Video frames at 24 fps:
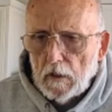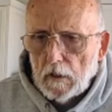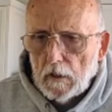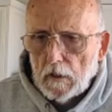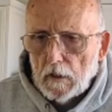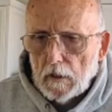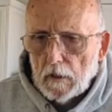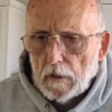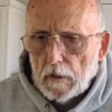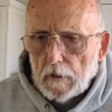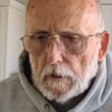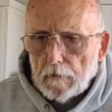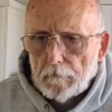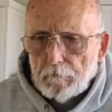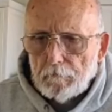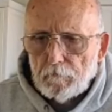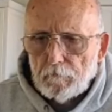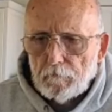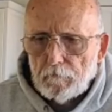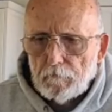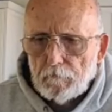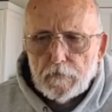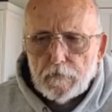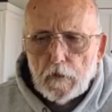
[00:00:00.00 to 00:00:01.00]

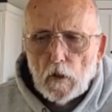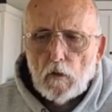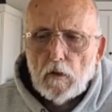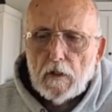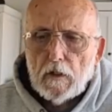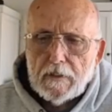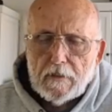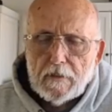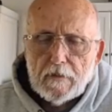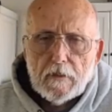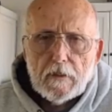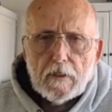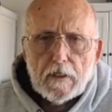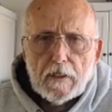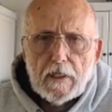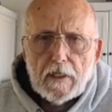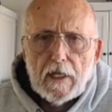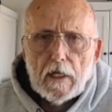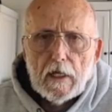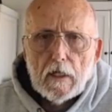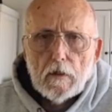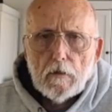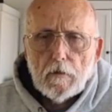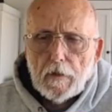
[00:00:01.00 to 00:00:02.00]
floating in the
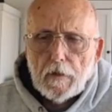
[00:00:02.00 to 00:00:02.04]
canal.